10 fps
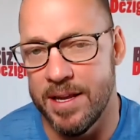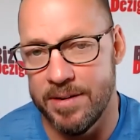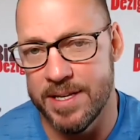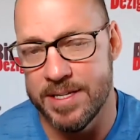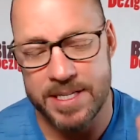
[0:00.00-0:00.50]

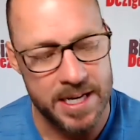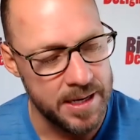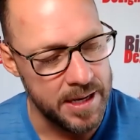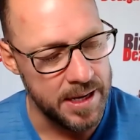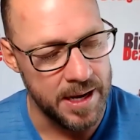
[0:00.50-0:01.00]
They
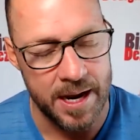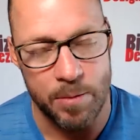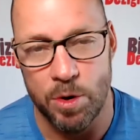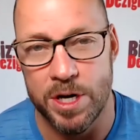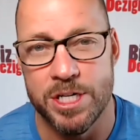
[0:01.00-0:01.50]
said that,
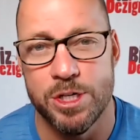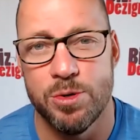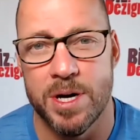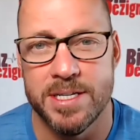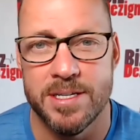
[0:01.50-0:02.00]
hey, we're
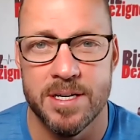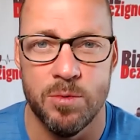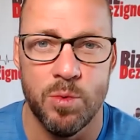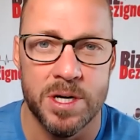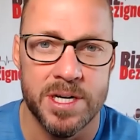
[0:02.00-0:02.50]

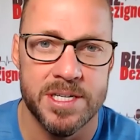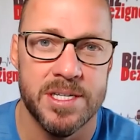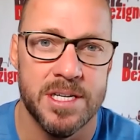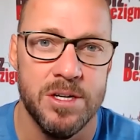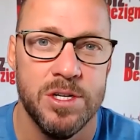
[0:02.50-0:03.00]
interested in what it
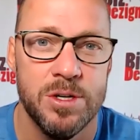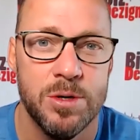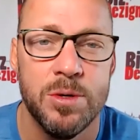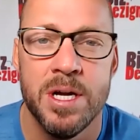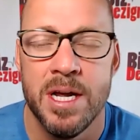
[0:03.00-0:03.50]
is that you
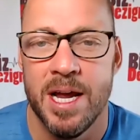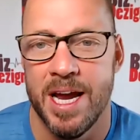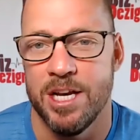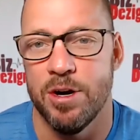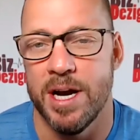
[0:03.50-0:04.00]
do
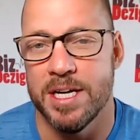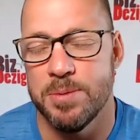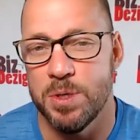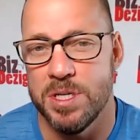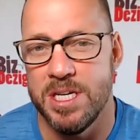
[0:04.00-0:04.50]
and your
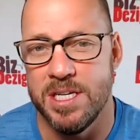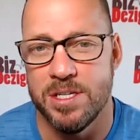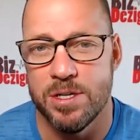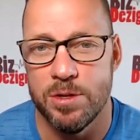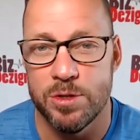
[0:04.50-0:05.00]

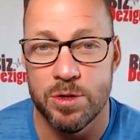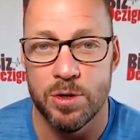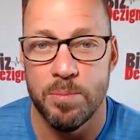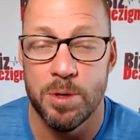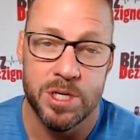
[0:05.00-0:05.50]
expertise. So those
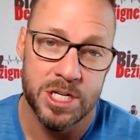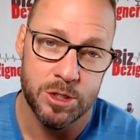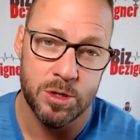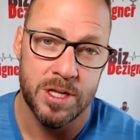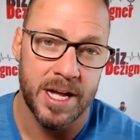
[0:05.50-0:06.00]
are
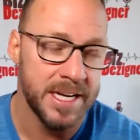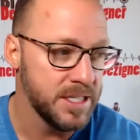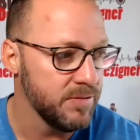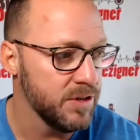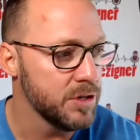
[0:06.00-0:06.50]
potential
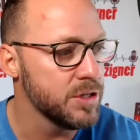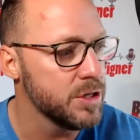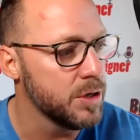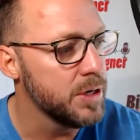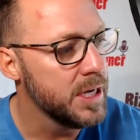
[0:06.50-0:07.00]
clients of
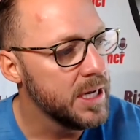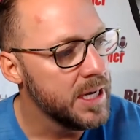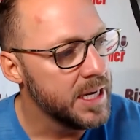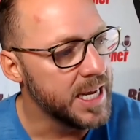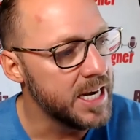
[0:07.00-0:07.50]
yours. So
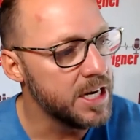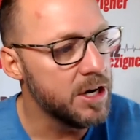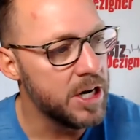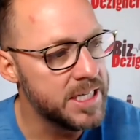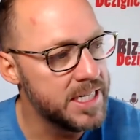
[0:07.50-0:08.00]
gated
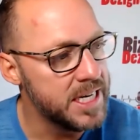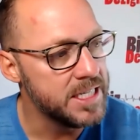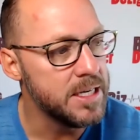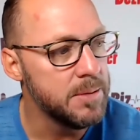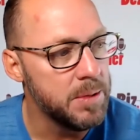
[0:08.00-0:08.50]

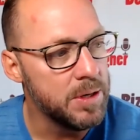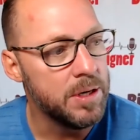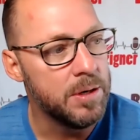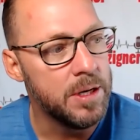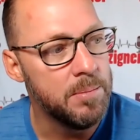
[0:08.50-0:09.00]
contents can
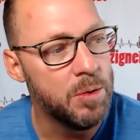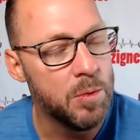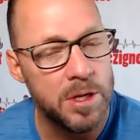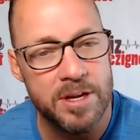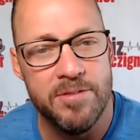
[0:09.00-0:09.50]
be
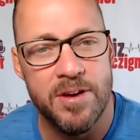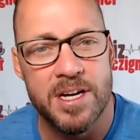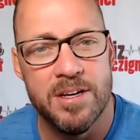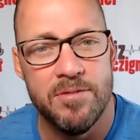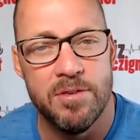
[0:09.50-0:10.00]
really
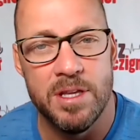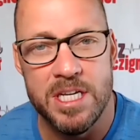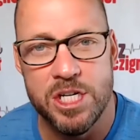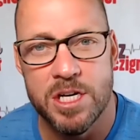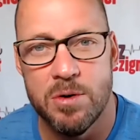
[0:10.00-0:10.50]
effective for
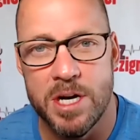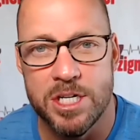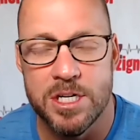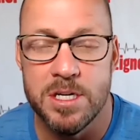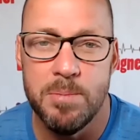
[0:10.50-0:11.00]
lead
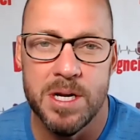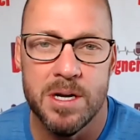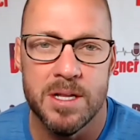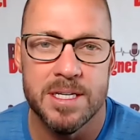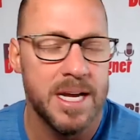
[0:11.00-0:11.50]
generation,
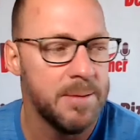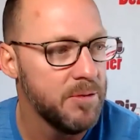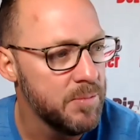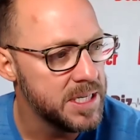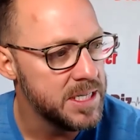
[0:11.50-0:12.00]
depending on the
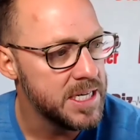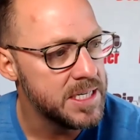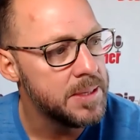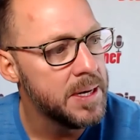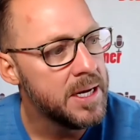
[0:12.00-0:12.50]
type of
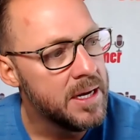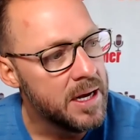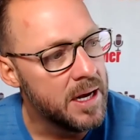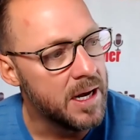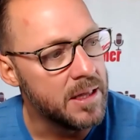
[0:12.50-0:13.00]
business.
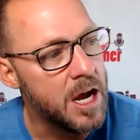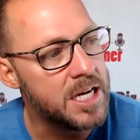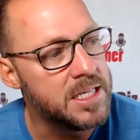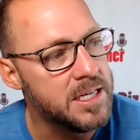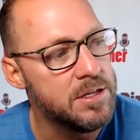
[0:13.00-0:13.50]

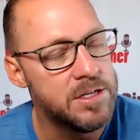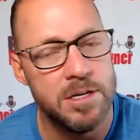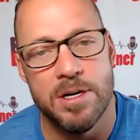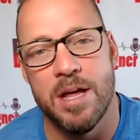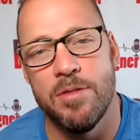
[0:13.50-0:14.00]
Loss
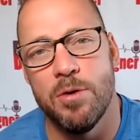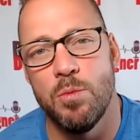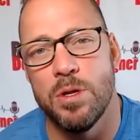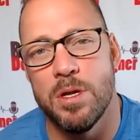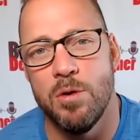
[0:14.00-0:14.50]
leaders are another
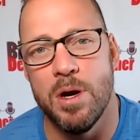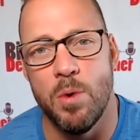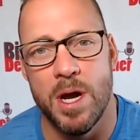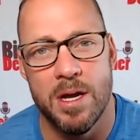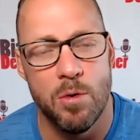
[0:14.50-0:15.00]
really
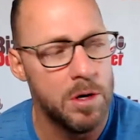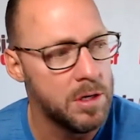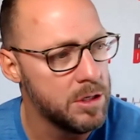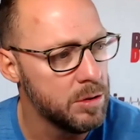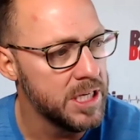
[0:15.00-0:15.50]
great way in
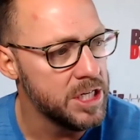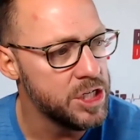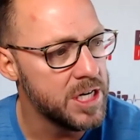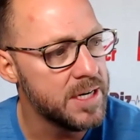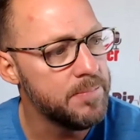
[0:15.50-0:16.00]
order to do
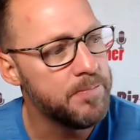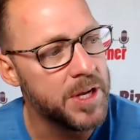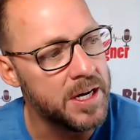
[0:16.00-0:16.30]
lead gen.